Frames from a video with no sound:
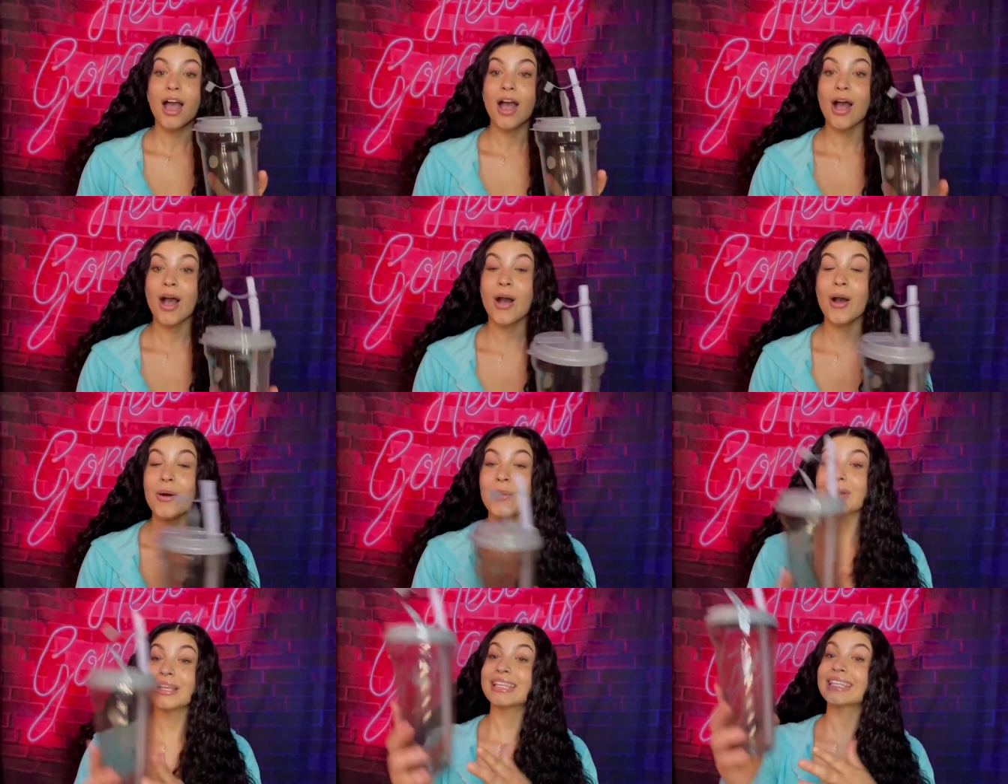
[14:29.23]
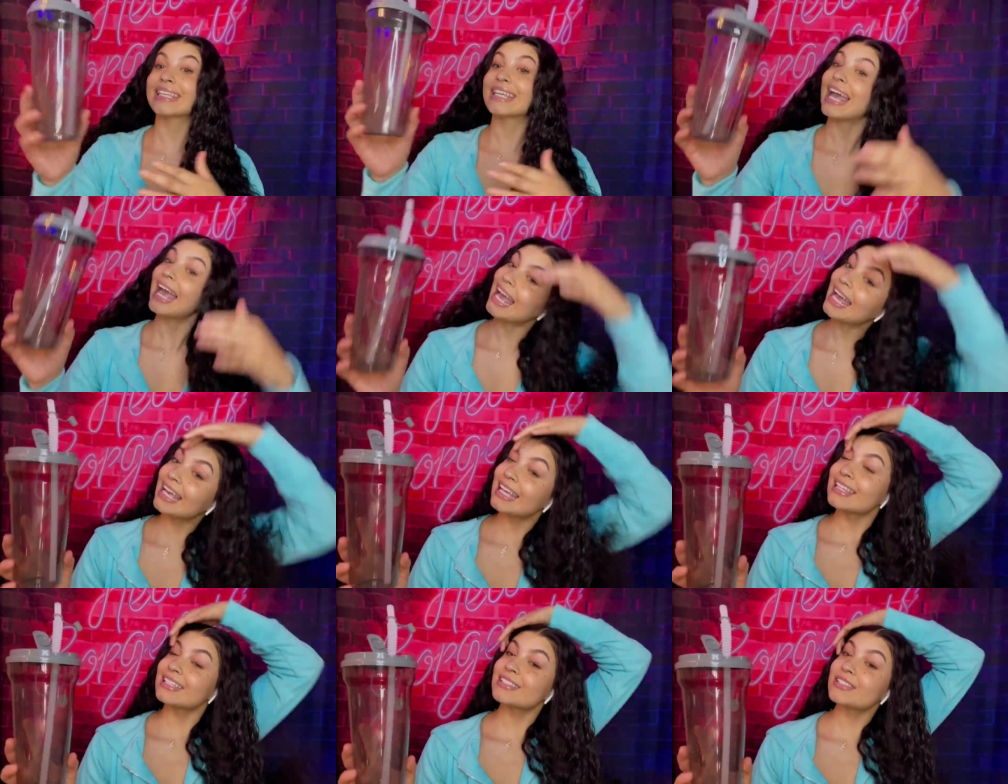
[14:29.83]

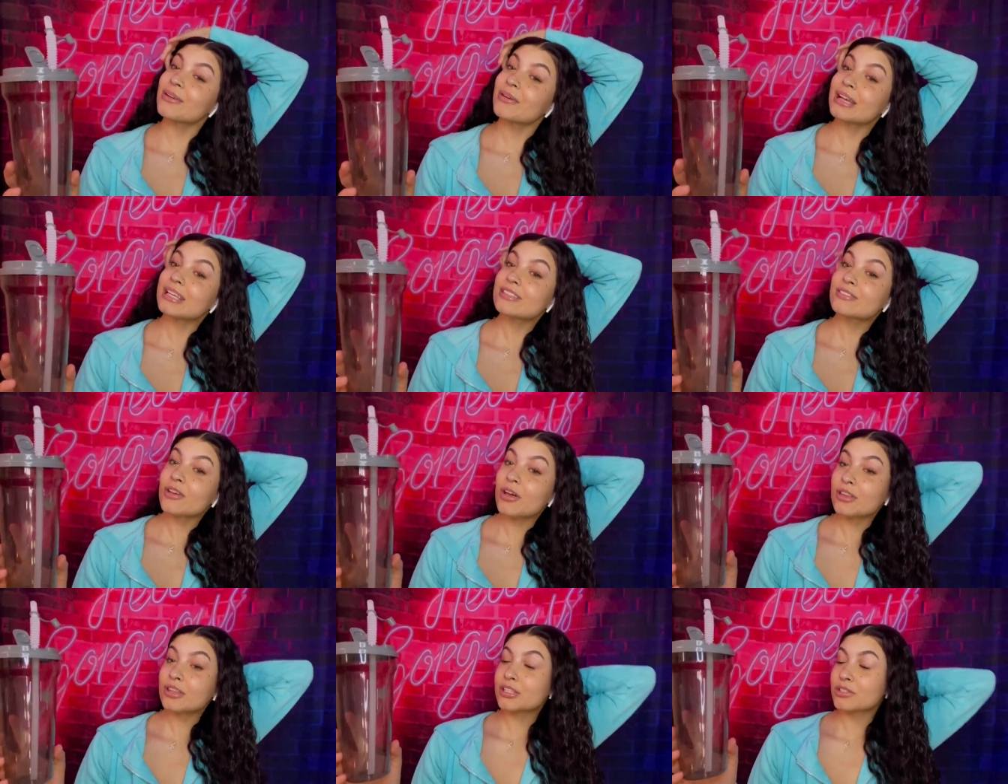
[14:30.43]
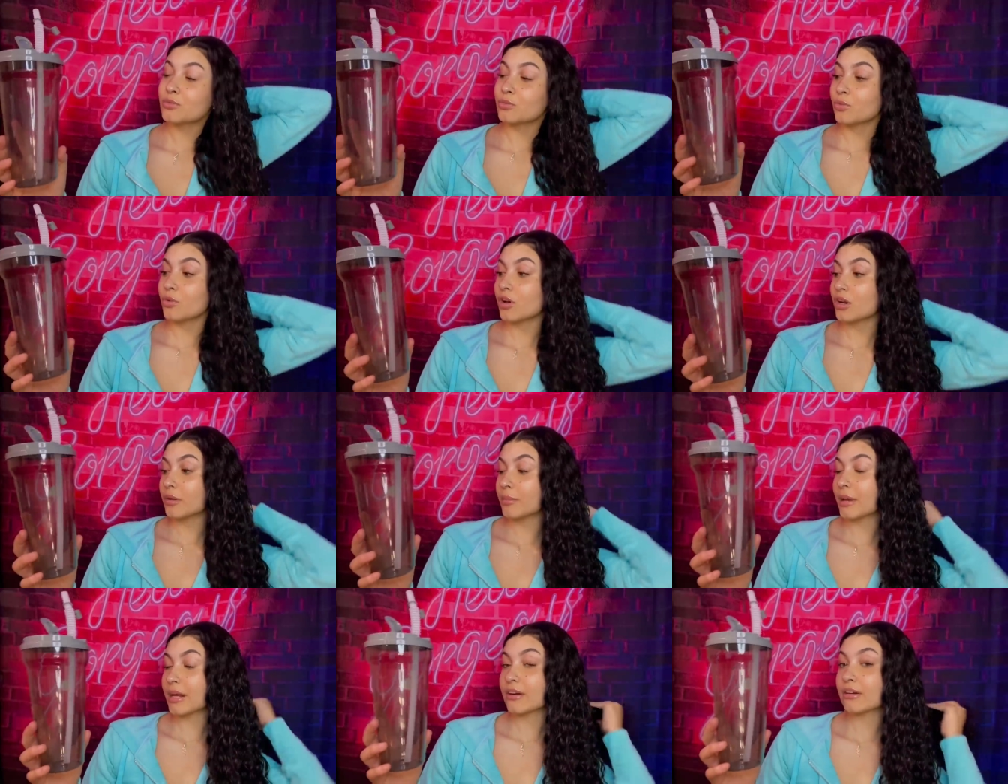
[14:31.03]
Okay, so I saw this
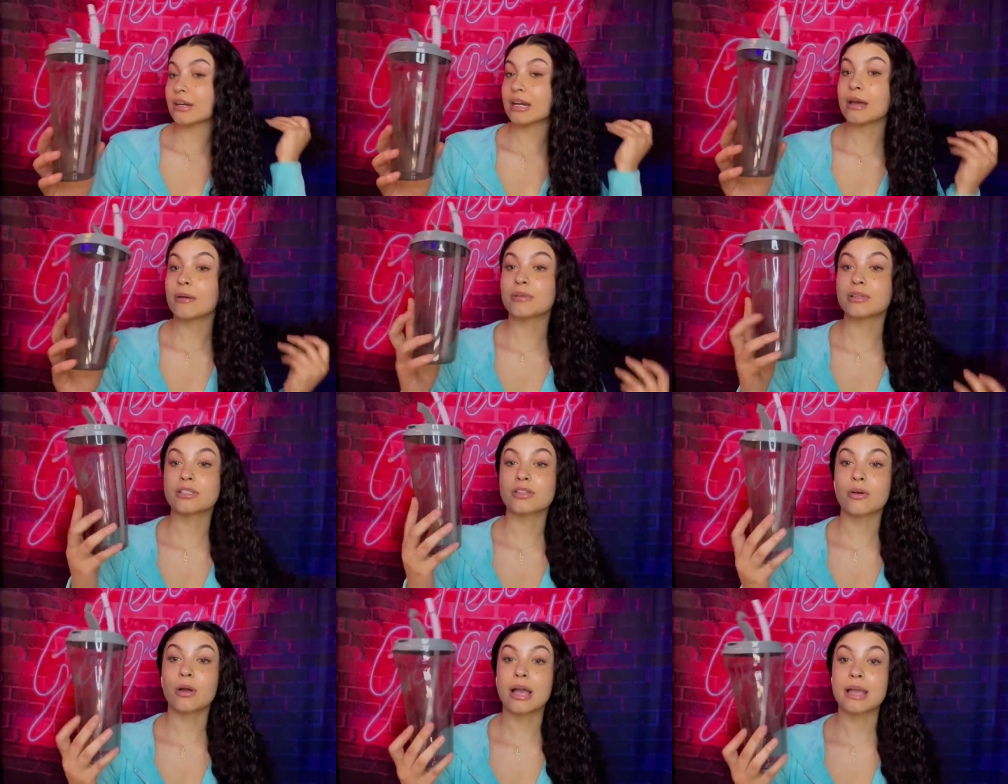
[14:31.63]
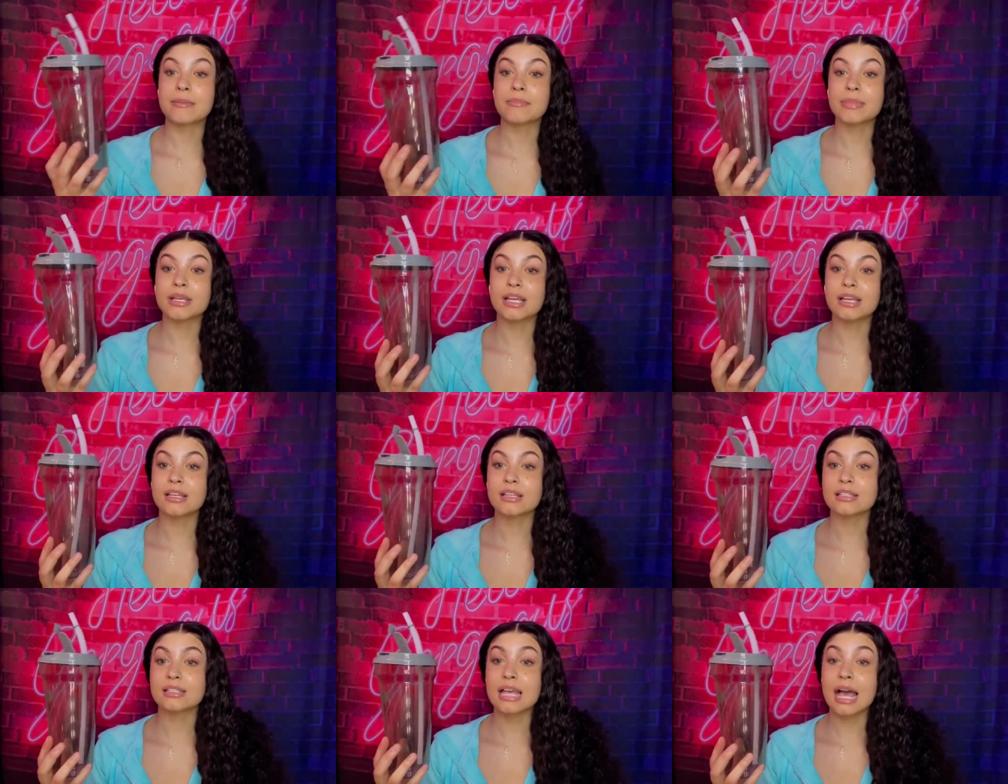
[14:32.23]
water bottle and I was so hyped
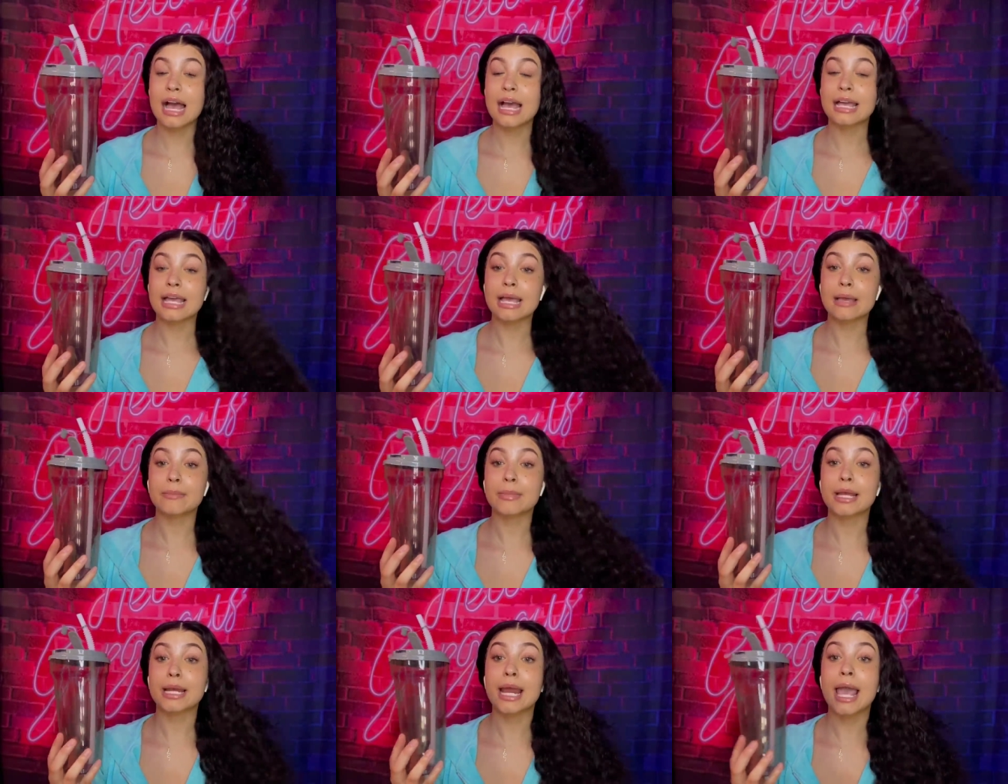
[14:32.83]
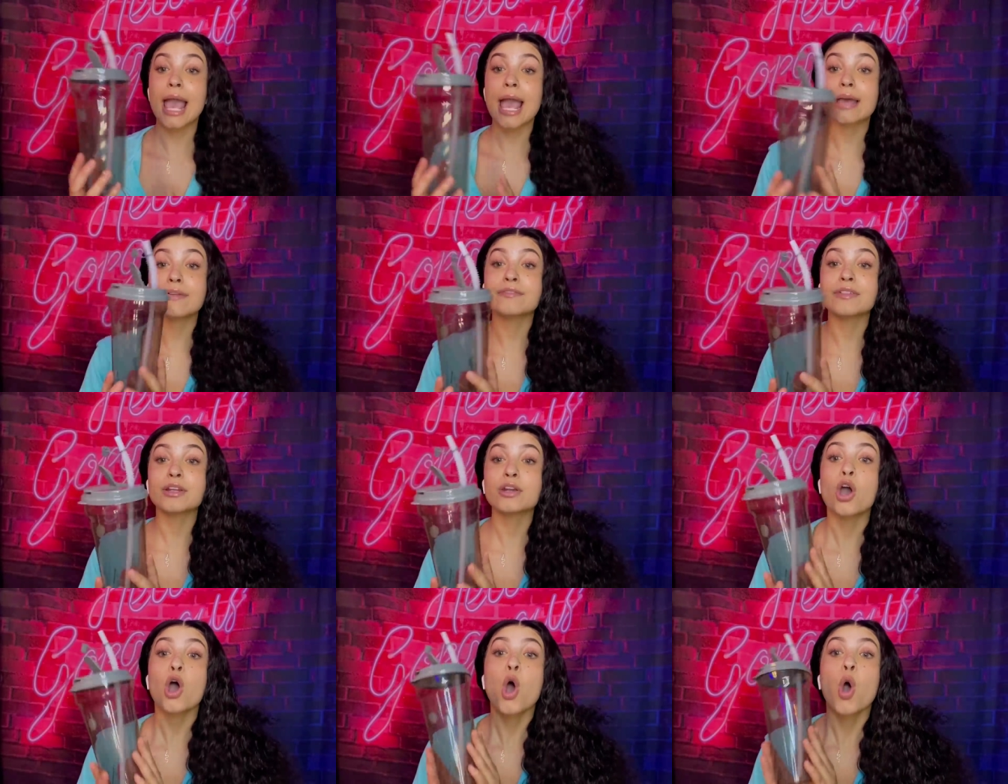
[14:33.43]
because I am an
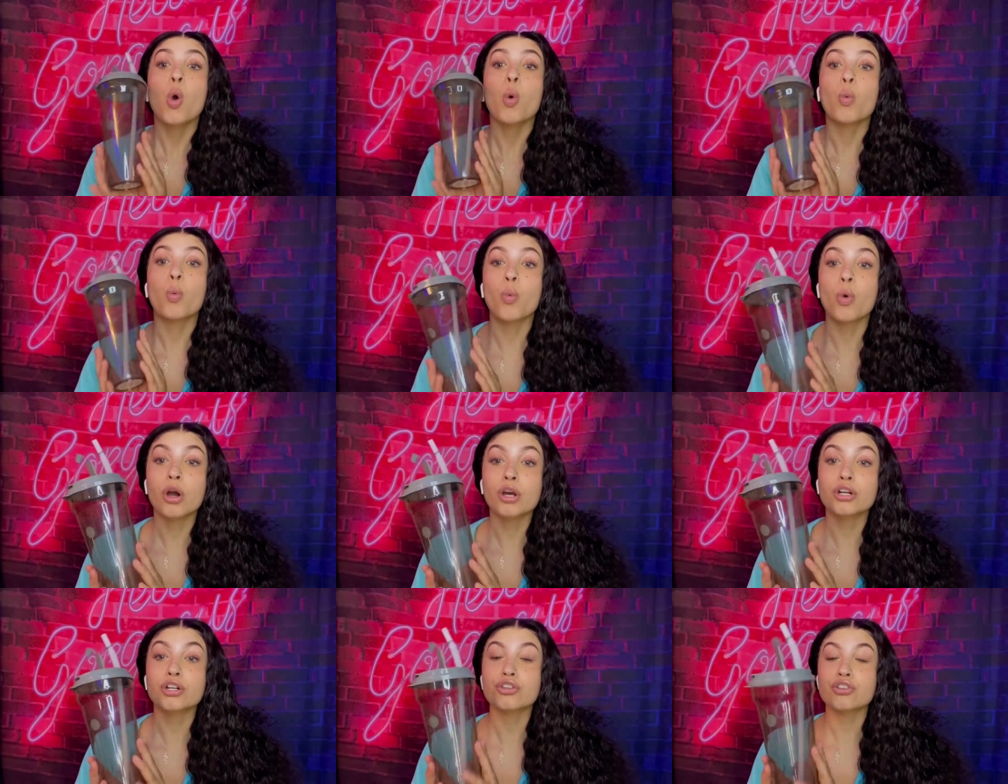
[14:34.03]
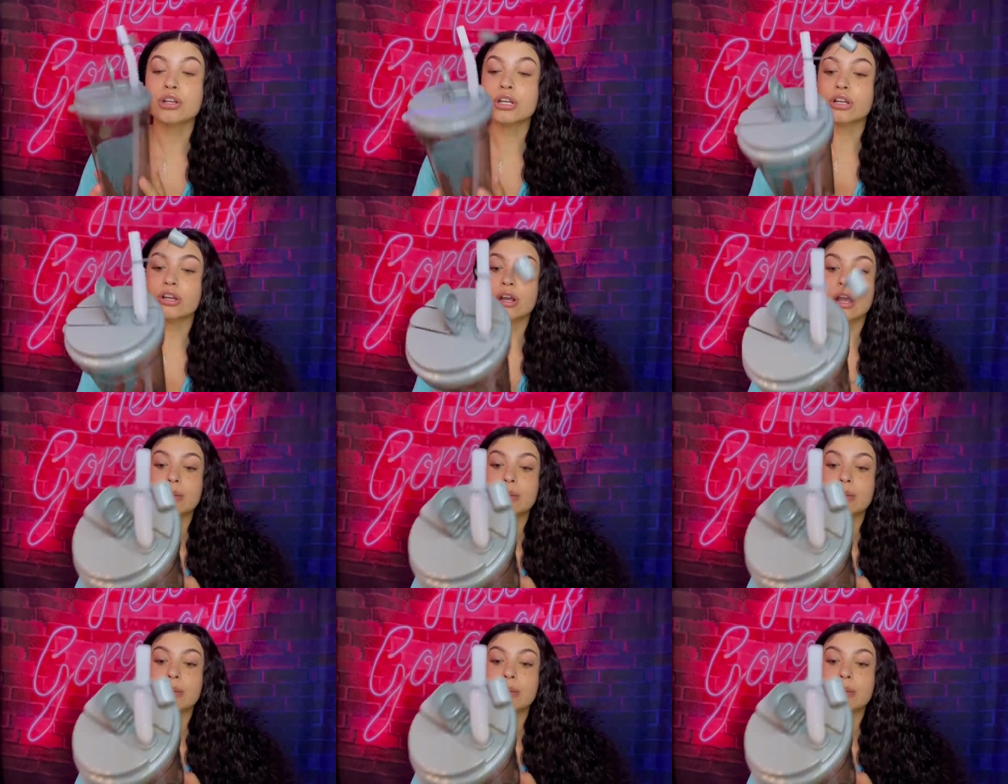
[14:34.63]
avid water drinker i'm